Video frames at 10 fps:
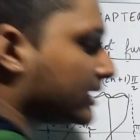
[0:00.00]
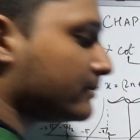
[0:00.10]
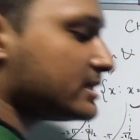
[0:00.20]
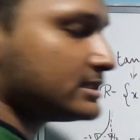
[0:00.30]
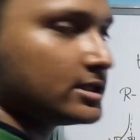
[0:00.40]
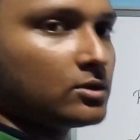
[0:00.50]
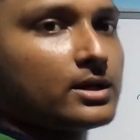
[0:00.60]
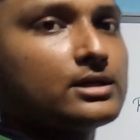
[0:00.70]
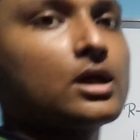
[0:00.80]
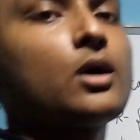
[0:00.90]
That means 0
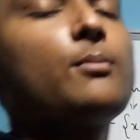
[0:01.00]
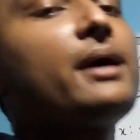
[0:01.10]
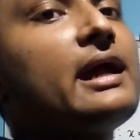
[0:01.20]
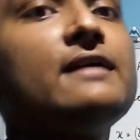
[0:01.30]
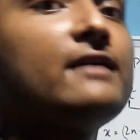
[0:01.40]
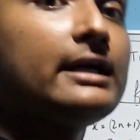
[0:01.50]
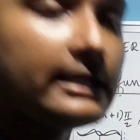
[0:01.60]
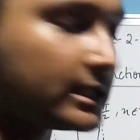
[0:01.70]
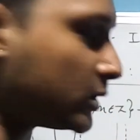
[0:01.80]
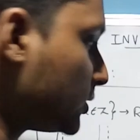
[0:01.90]
and pi were
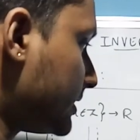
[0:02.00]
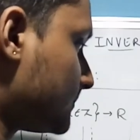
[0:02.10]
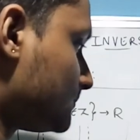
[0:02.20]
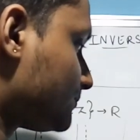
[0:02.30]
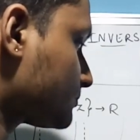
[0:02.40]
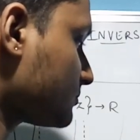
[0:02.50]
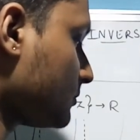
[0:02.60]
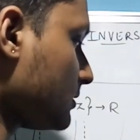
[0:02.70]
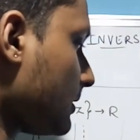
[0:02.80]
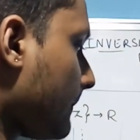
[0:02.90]
included.
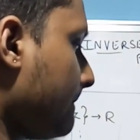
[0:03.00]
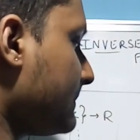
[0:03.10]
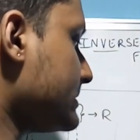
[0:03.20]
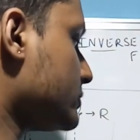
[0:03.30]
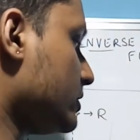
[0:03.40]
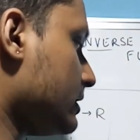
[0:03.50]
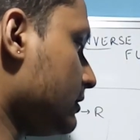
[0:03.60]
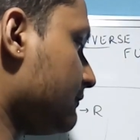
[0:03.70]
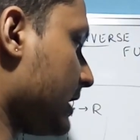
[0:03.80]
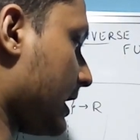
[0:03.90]
So
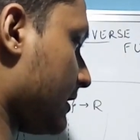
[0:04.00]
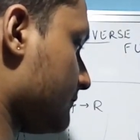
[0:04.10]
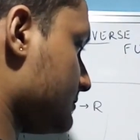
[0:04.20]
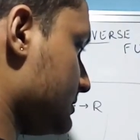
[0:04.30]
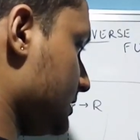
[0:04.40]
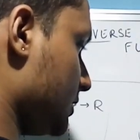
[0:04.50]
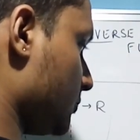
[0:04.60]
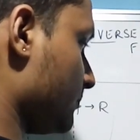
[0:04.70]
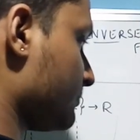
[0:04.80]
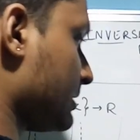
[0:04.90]
here we have
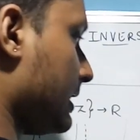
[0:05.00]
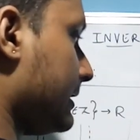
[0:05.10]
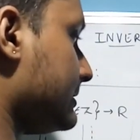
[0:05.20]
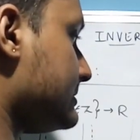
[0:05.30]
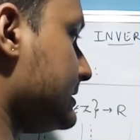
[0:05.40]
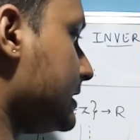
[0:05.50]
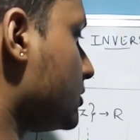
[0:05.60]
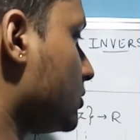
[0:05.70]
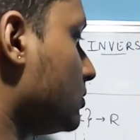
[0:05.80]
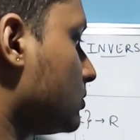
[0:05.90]
0. At
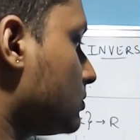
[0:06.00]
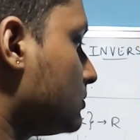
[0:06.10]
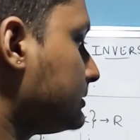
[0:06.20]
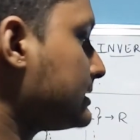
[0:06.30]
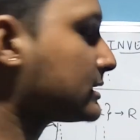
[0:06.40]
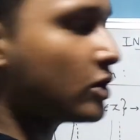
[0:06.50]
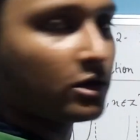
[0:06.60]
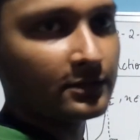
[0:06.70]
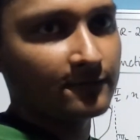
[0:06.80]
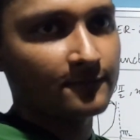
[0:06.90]
0, this cot